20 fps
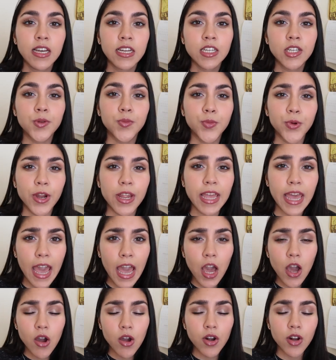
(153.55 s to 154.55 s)
to break
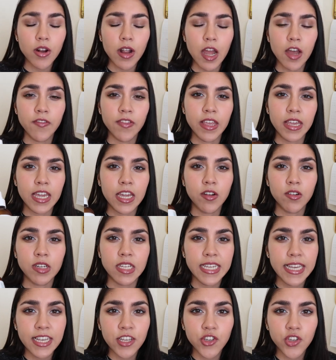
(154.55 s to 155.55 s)
out or have like
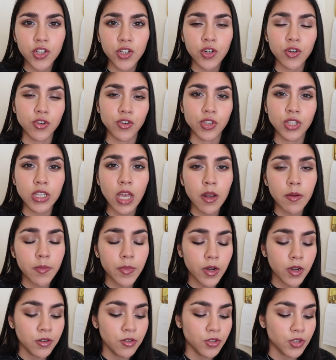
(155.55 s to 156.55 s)
irritation or
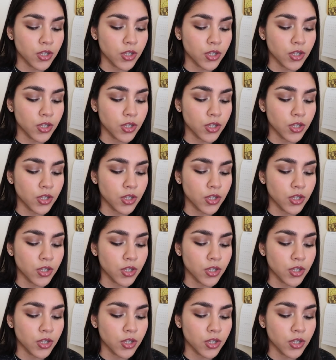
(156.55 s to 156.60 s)
sunburn,